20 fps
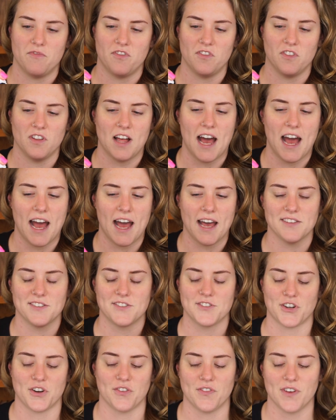flat
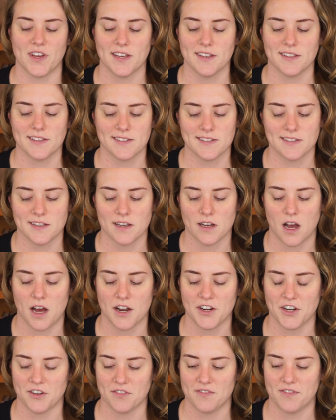surface
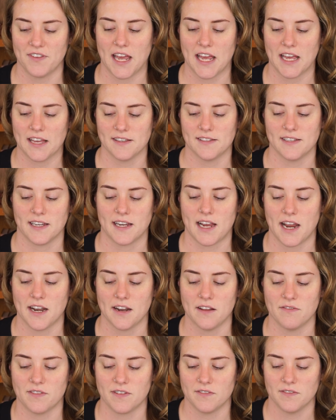on your face. It kind
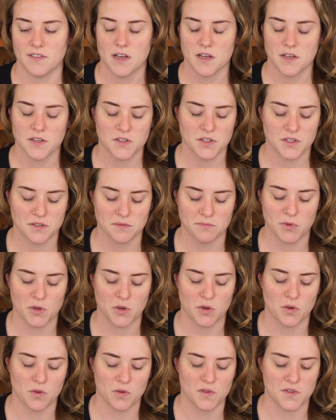of
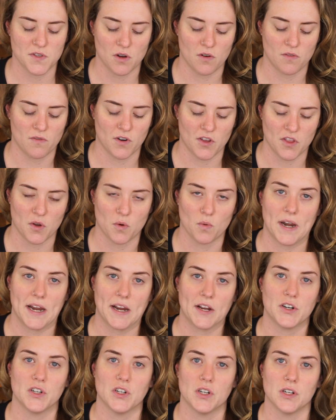smooths over the
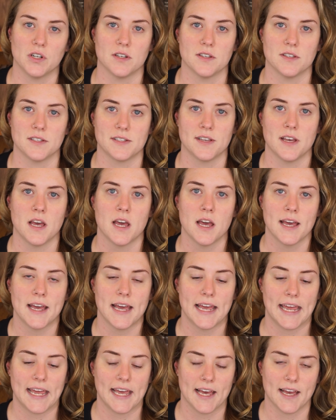wrinkles
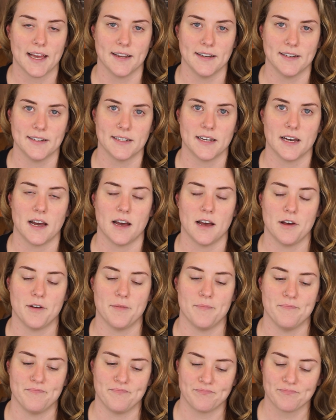and
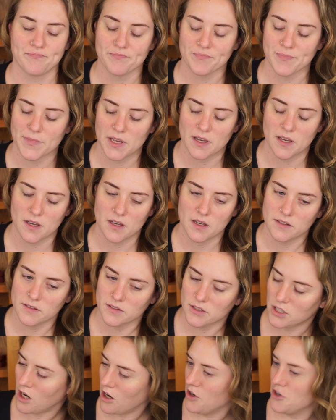
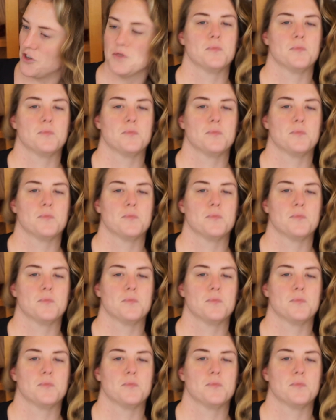large